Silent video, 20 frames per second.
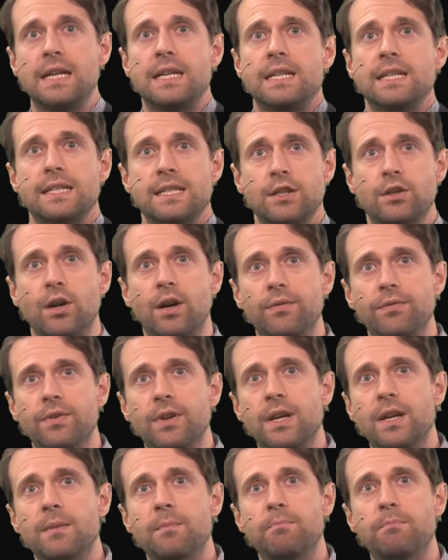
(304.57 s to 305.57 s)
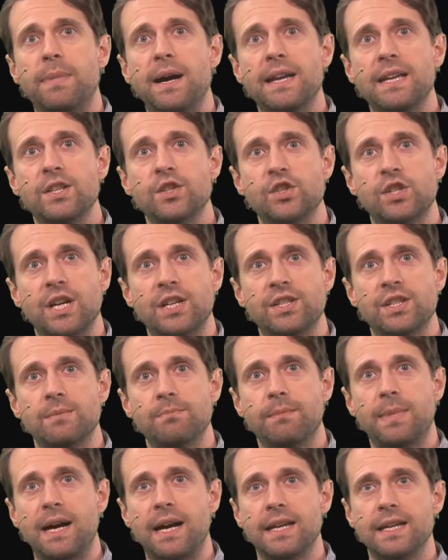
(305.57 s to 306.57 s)
is enough by
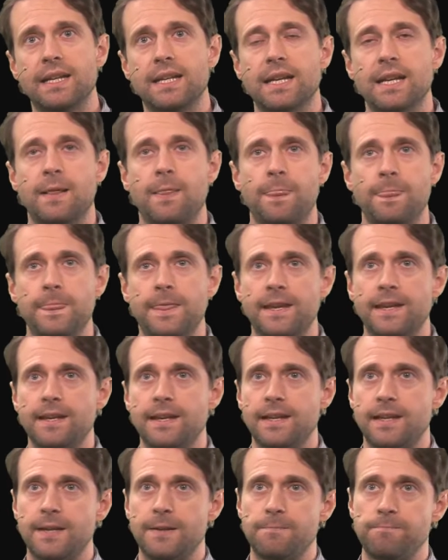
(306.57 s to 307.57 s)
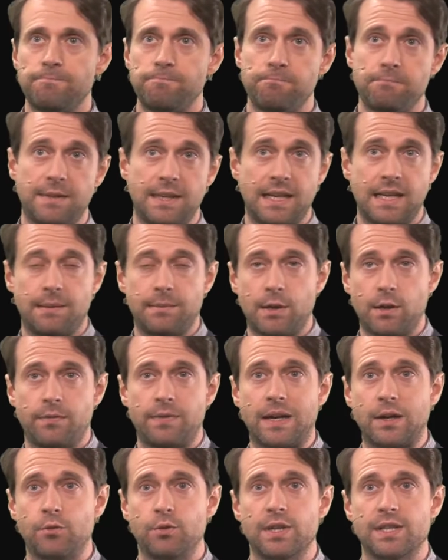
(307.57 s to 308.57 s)
judging by the level of
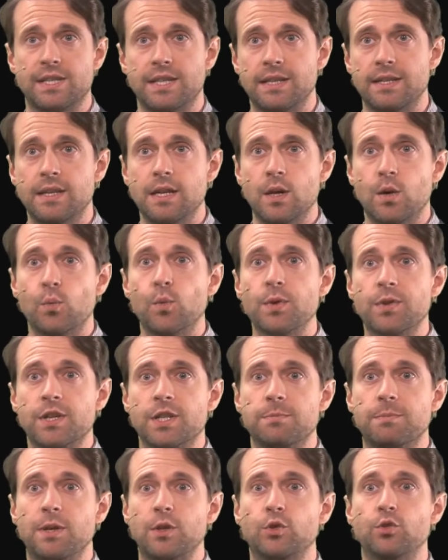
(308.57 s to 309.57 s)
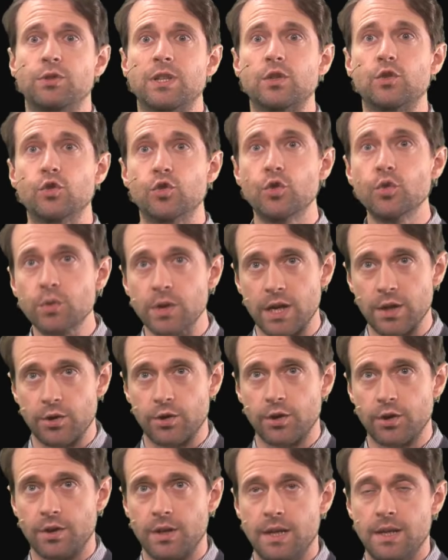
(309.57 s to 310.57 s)
accuracy with respect to the true
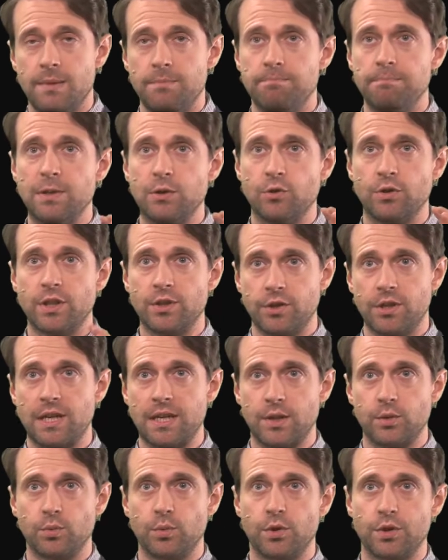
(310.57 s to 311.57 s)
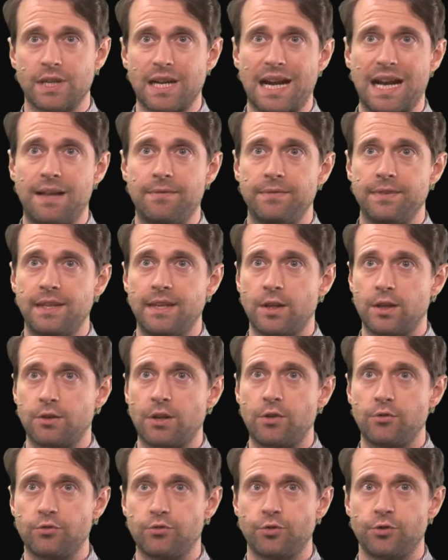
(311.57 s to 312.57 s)
error between the neural network and the
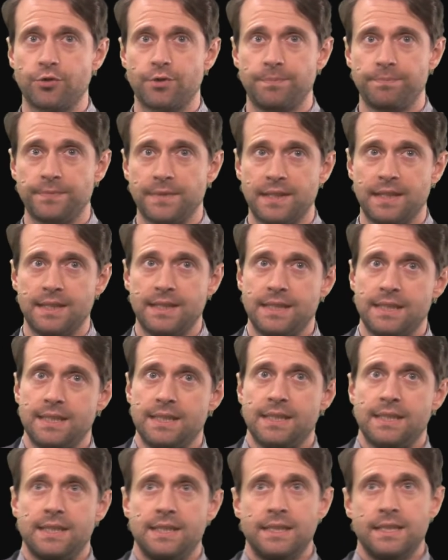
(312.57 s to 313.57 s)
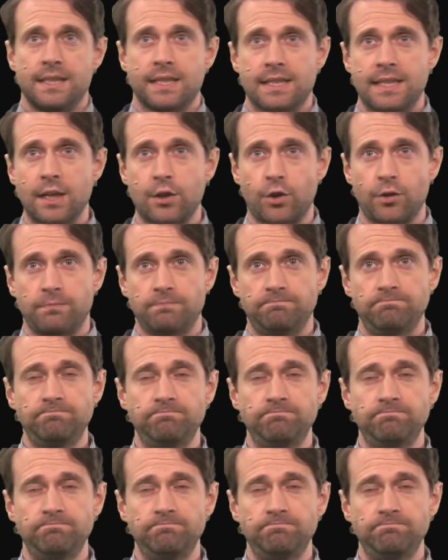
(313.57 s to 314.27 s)
ground truth. Second,